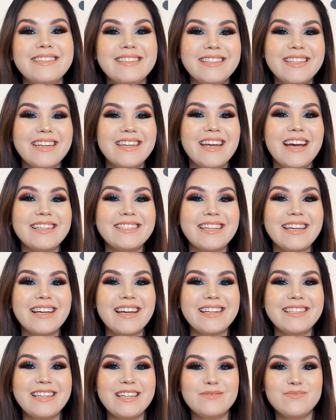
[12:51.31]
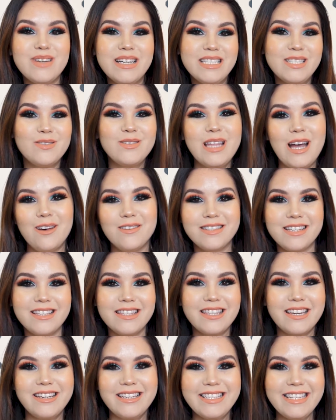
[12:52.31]
Do you guys think I did my
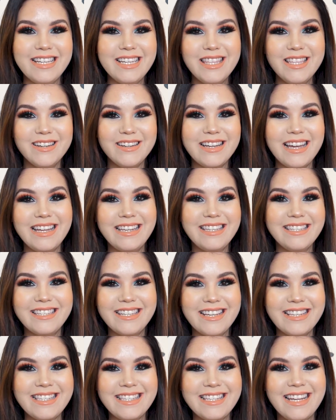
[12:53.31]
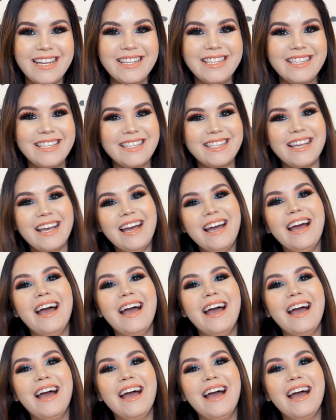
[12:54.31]
2013 look any justice?